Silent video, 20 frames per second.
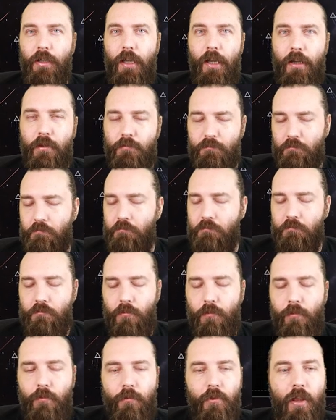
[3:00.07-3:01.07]
out
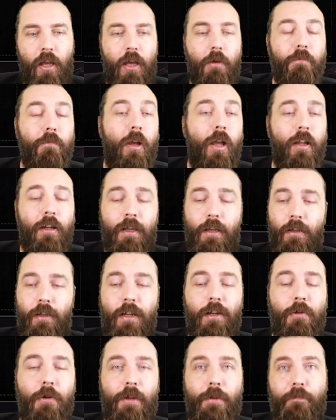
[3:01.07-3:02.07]
that. Any,
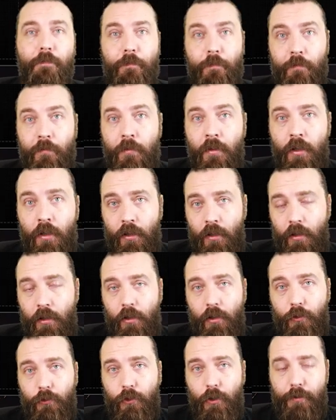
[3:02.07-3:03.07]
anyway,
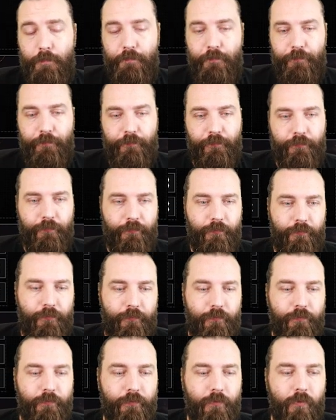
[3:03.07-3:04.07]
so
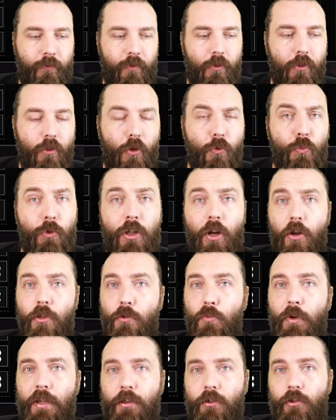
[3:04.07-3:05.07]
we know
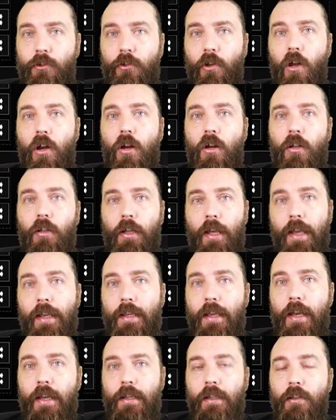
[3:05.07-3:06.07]
the Winged Hussar
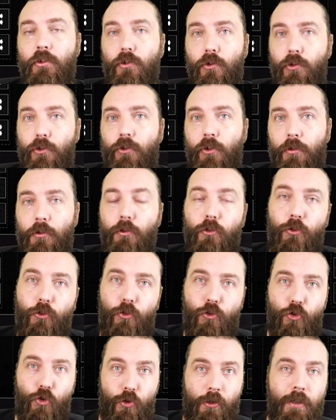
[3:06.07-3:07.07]
AA is also
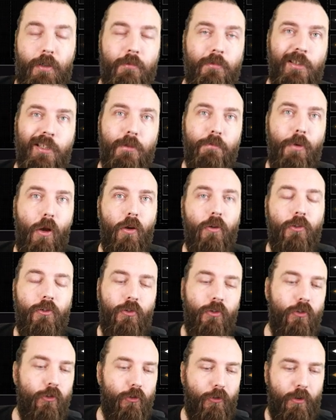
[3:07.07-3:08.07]
extremely
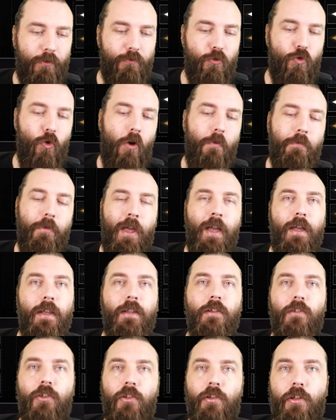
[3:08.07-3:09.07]
potent, so I've dropped that
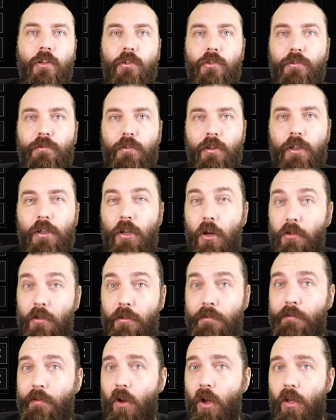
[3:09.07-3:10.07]
into this fleet. Only
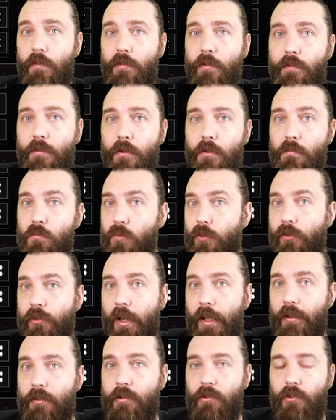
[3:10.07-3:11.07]
five of them was
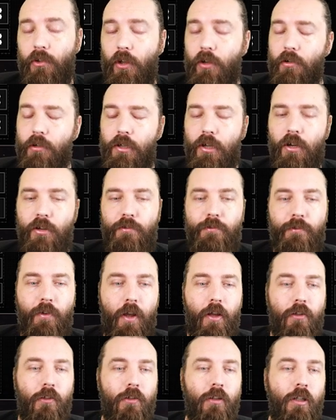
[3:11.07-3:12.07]
necessary, I
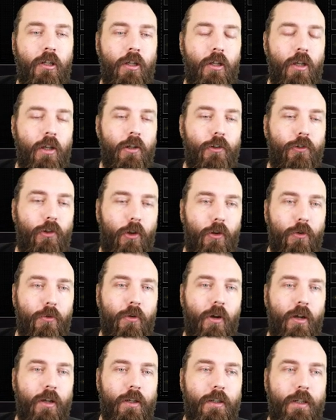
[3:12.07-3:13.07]
felt. So
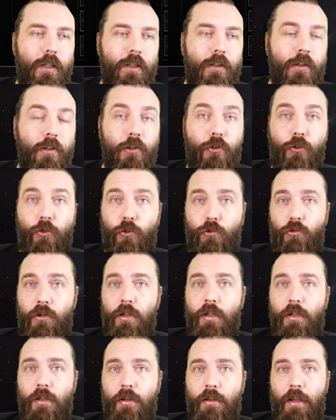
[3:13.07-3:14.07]
I needed a
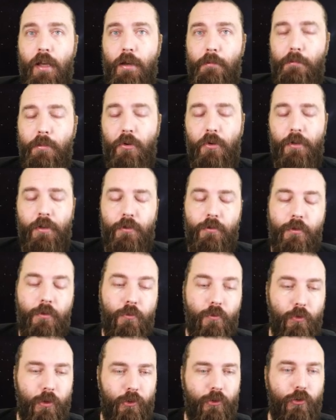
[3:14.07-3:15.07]
screen at that point,
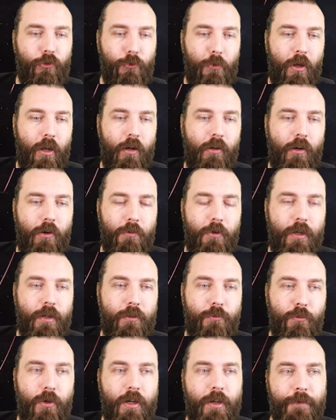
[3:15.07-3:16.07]
which is where I
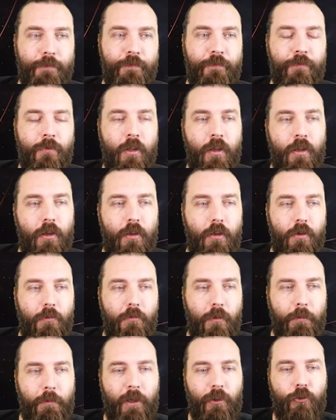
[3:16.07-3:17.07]
went, well,
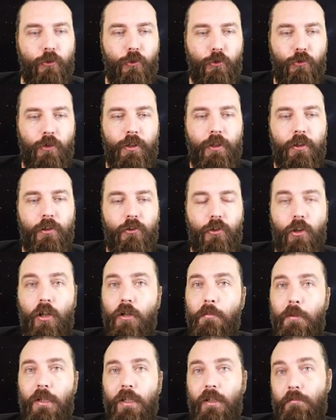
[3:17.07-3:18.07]
my best screens are going
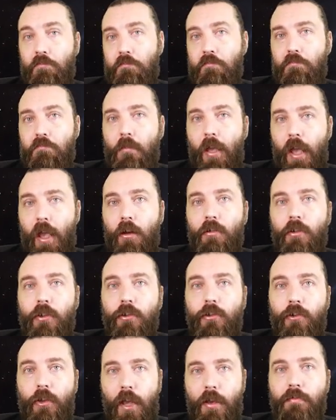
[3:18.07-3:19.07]
to be
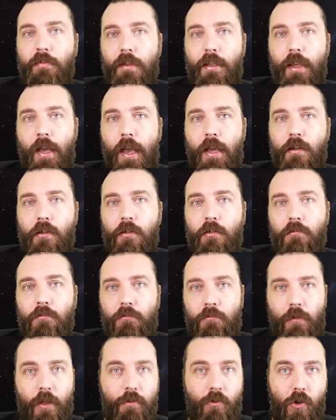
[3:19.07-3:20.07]
Eris, heavy cannon.
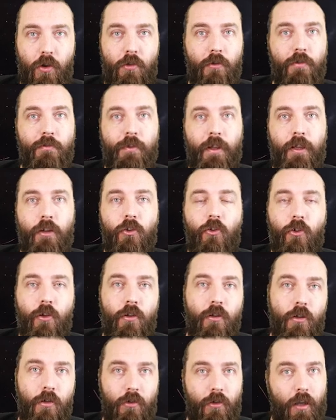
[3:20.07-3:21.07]
They've got evasion, they've got